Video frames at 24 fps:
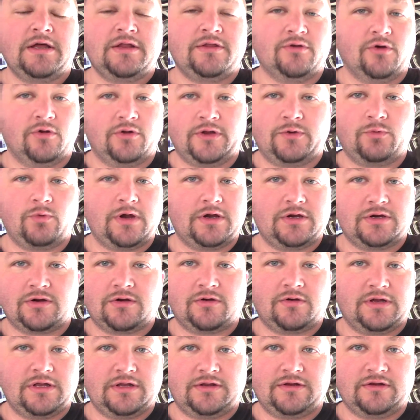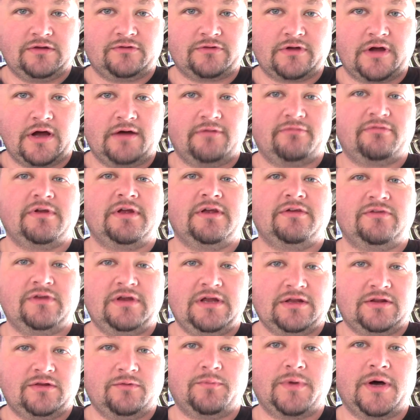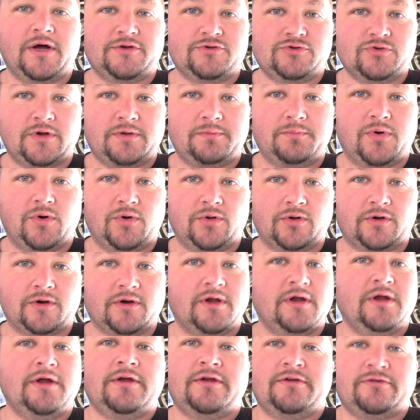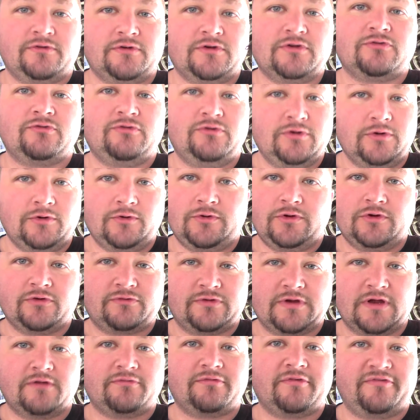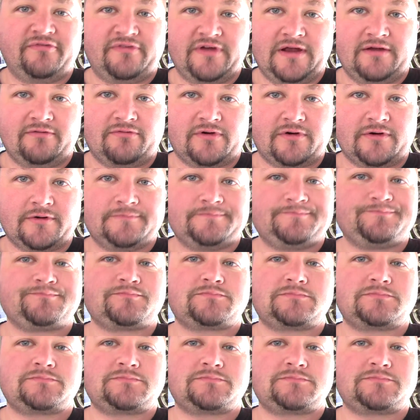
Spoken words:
The only way you're going to get this off is to get the ball joint puller. So just do yourself a favor.